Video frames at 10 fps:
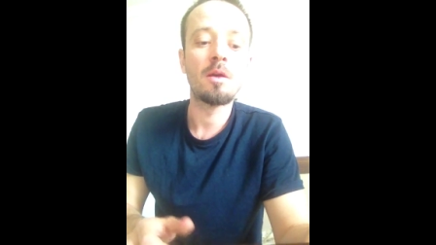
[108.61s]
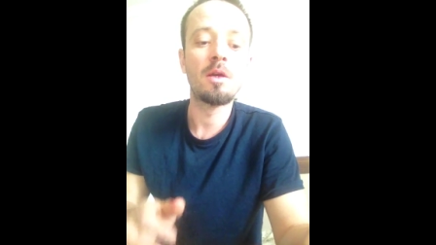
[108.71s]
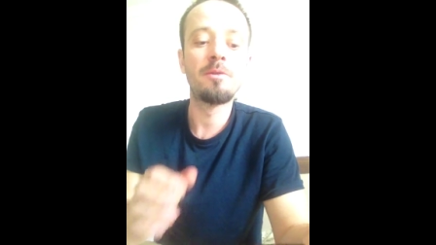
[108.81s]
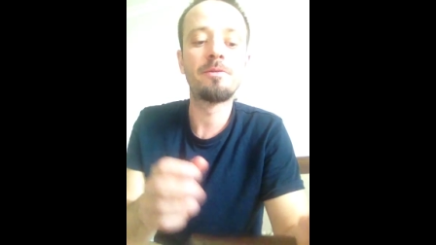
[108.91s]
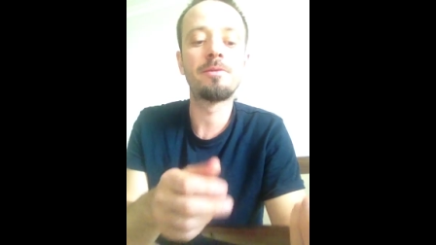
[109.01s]

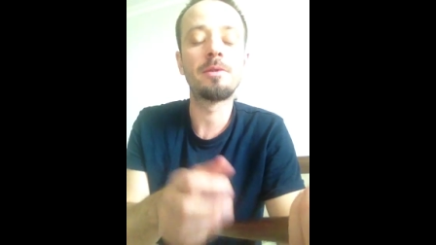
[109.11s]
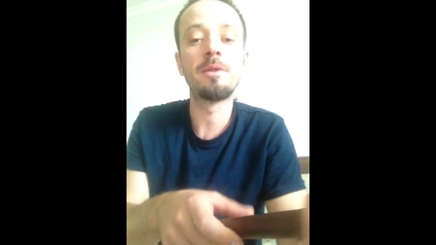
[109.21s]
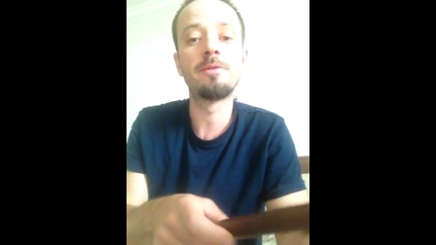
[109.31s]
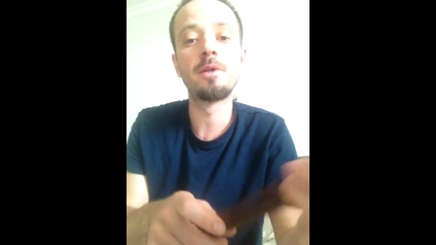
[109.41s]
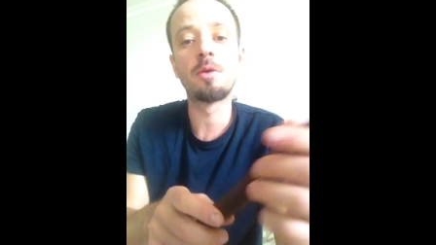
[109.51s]
if
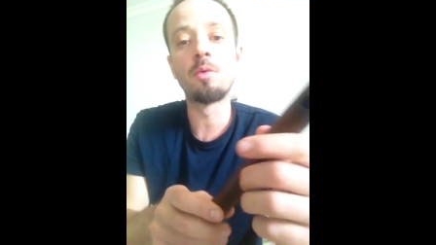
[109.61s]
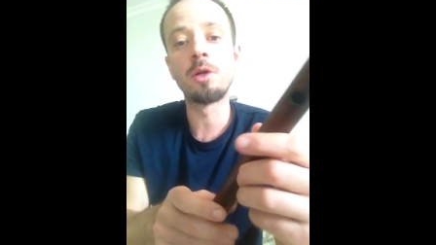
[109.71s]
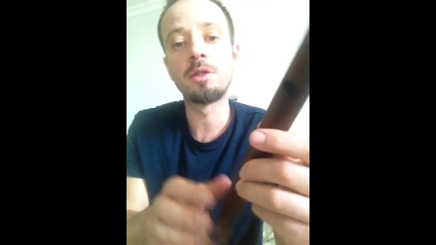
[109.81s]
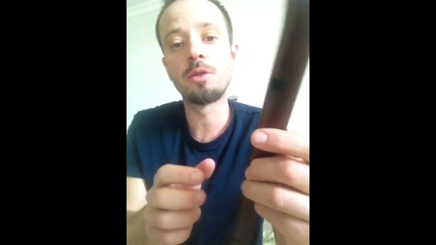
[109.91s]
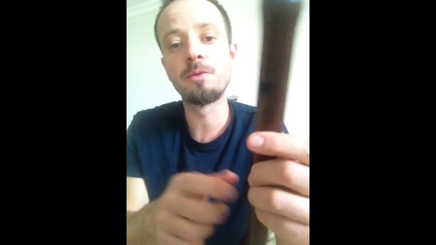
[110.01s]
if the
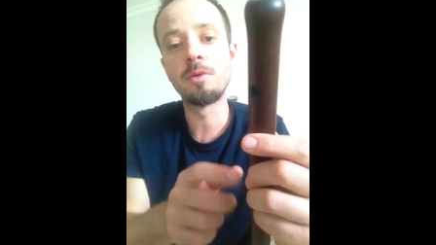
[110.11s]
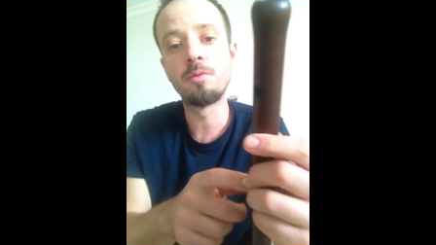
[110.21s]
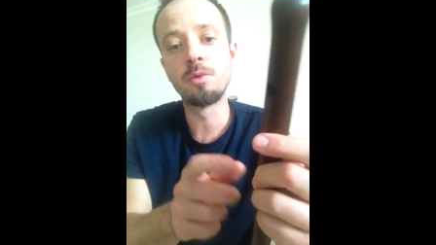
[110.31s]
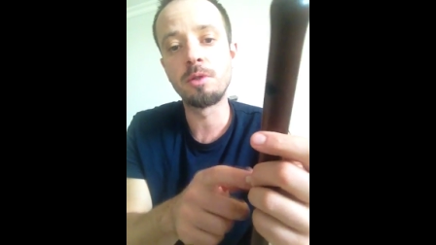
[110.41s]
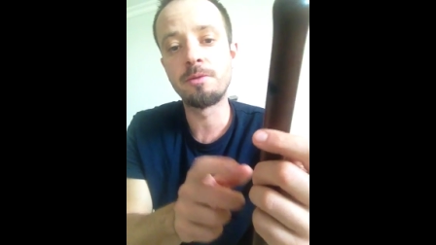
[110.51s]
quality of the
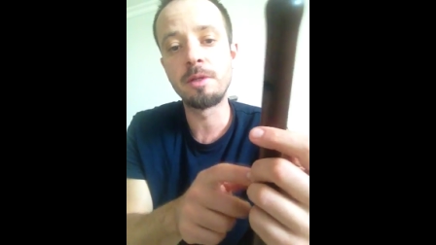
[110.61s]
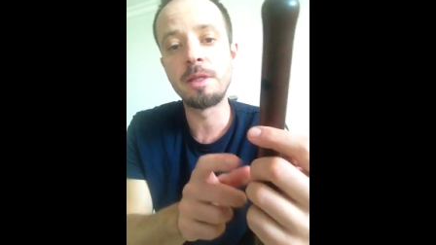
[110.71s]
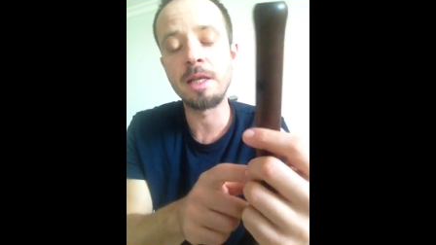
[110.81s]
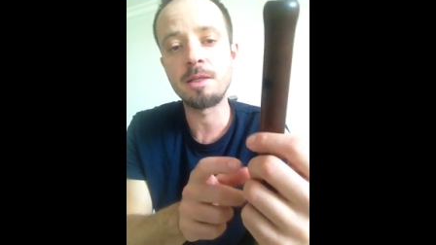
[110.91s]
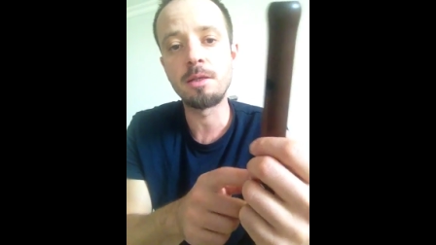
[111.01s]
wood, if the
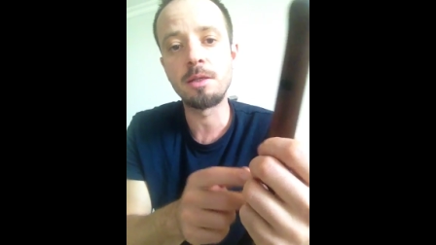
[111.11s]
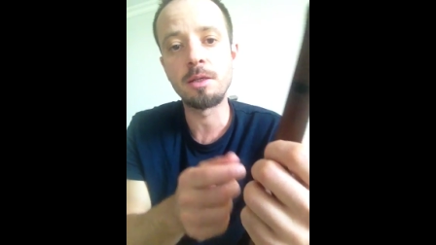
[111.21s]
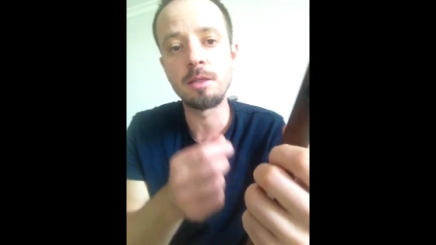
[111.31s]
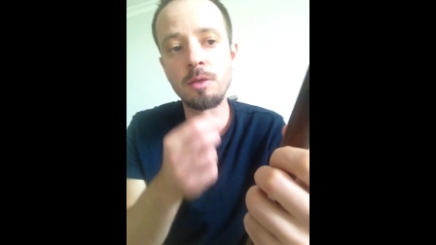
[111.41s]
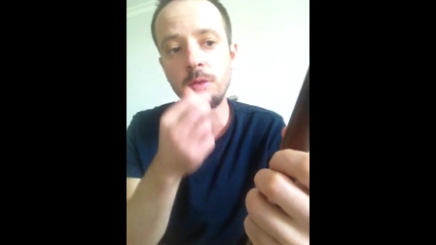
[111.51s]

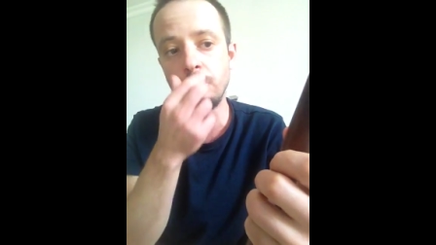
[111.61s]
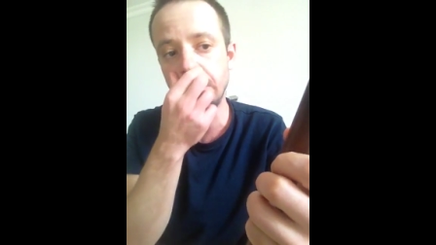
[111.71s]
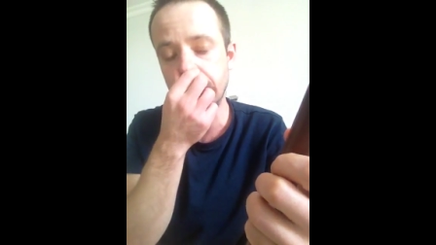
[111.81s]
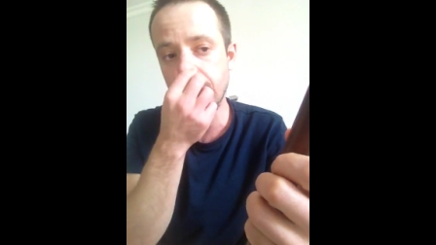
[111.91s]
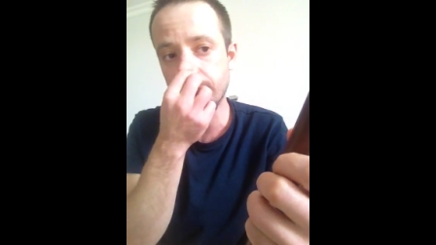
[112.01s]
density is not
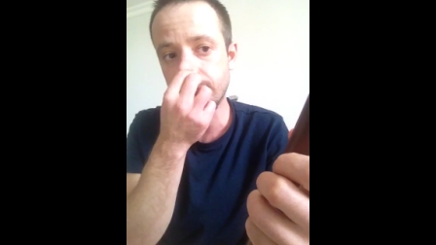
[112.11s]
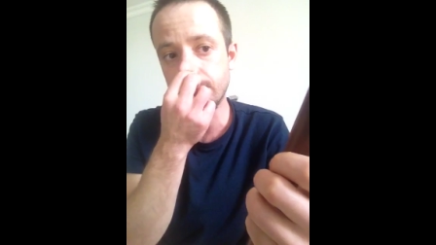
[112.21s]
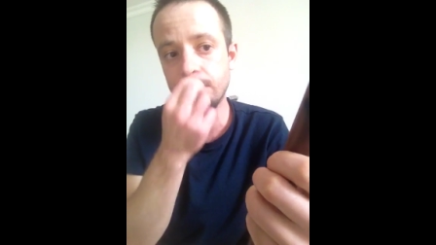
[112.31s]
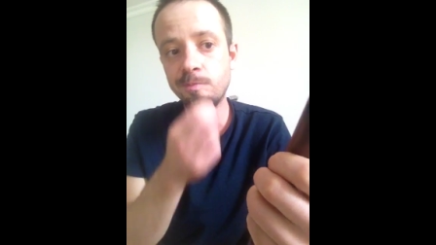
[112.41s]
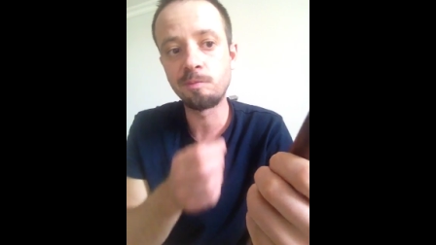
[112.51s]
good enough,
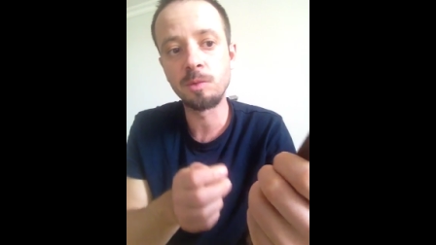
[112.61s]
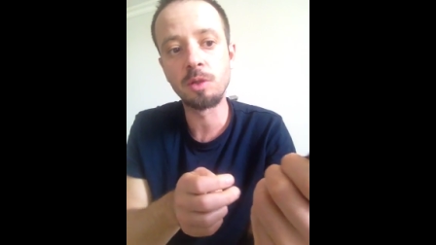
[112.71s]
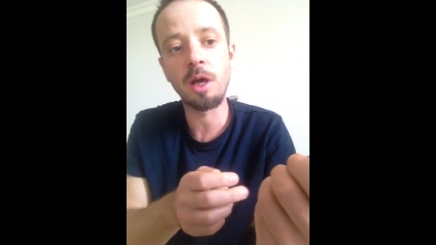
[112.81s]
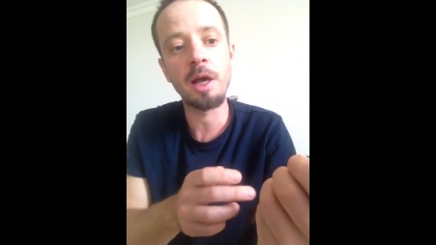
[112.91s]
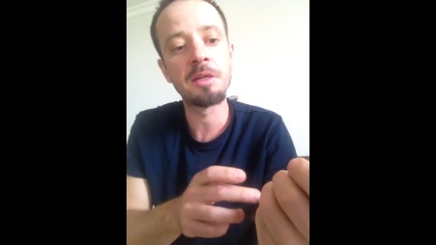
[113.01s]

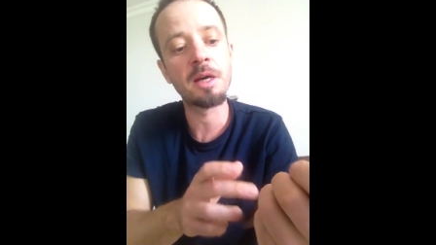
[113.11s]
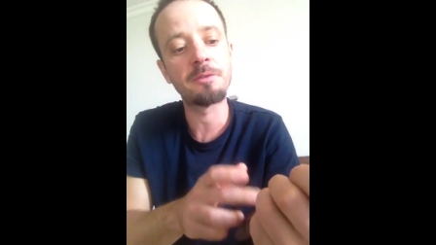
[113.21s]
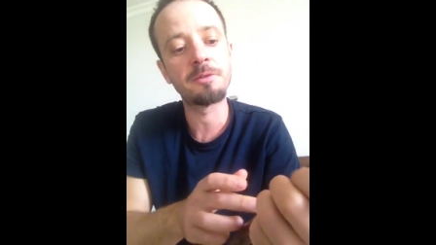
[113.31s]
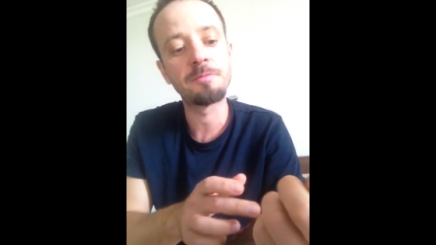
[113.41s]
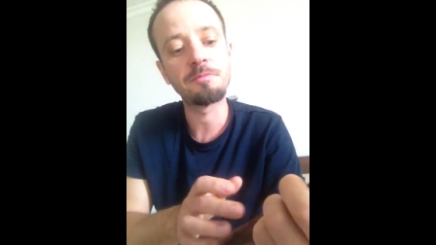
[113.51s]
not high enough,